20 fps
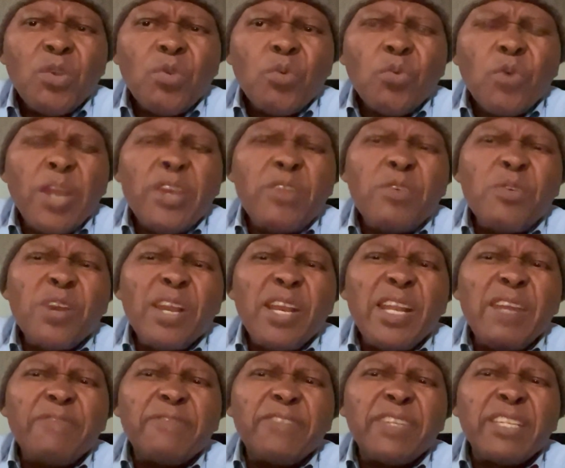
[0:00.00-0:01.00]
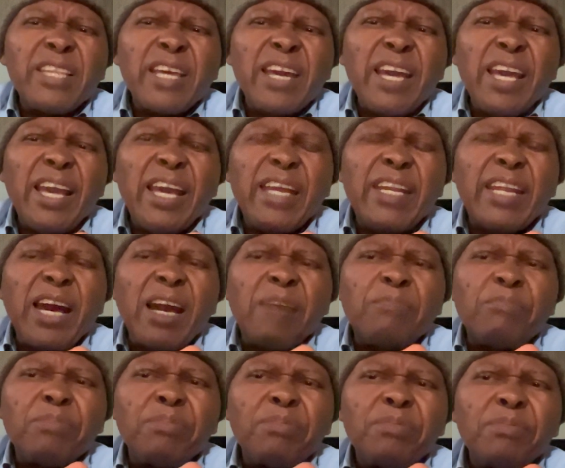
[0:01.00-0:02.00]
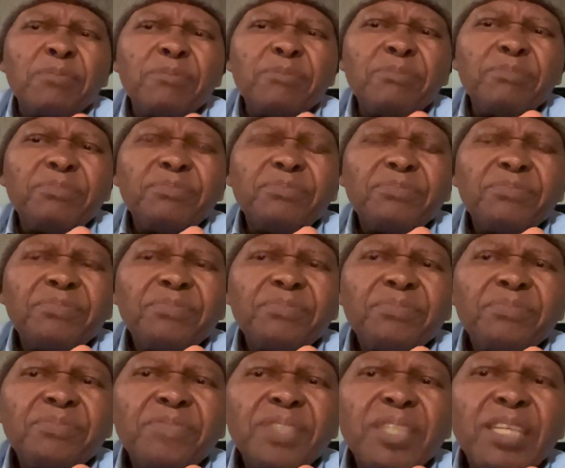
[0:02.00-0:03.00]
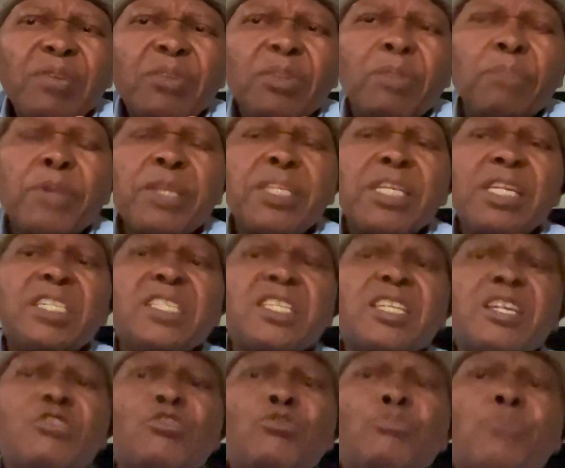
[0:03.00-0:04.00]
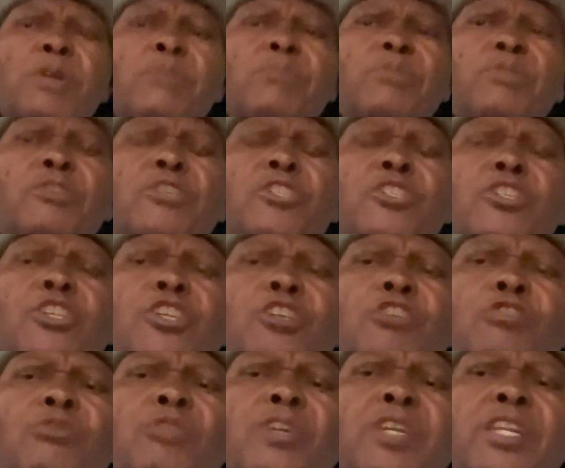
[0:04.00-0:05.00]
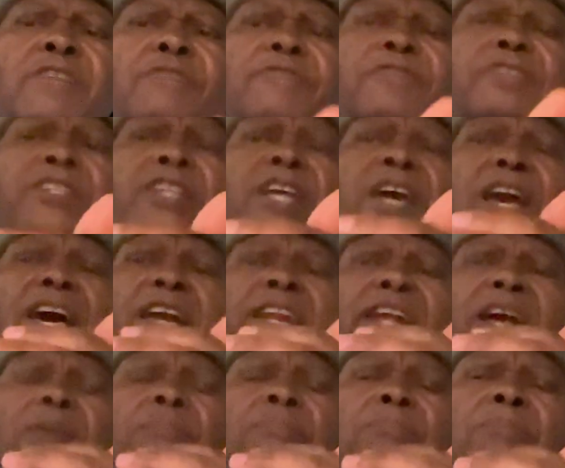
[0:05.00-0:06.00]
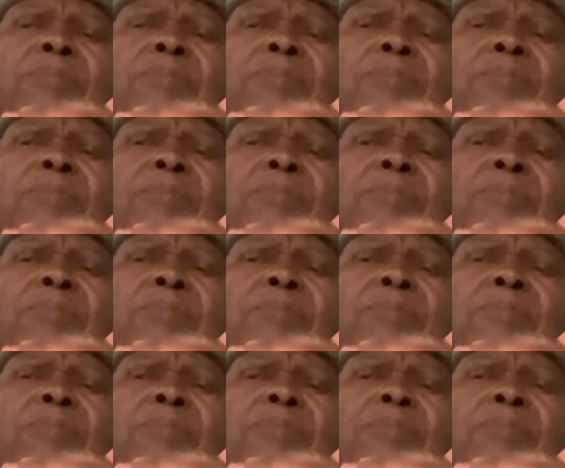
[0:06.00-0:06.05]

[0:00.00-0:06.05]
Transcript: When you lift the head up, the patient is in a supine position and you lift the head up.